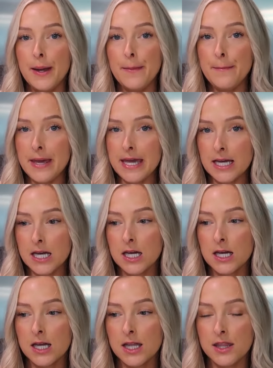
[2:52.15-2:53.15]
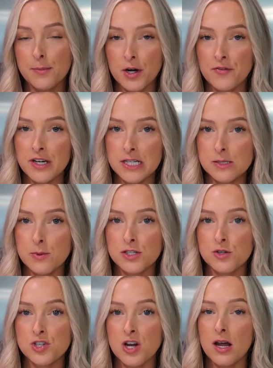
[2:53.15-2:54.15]
make the perfect
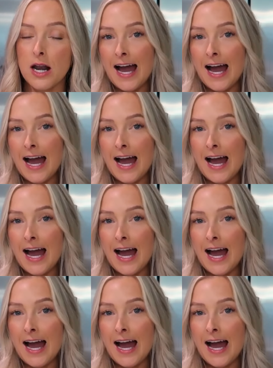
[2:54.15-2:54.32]
espresso shot.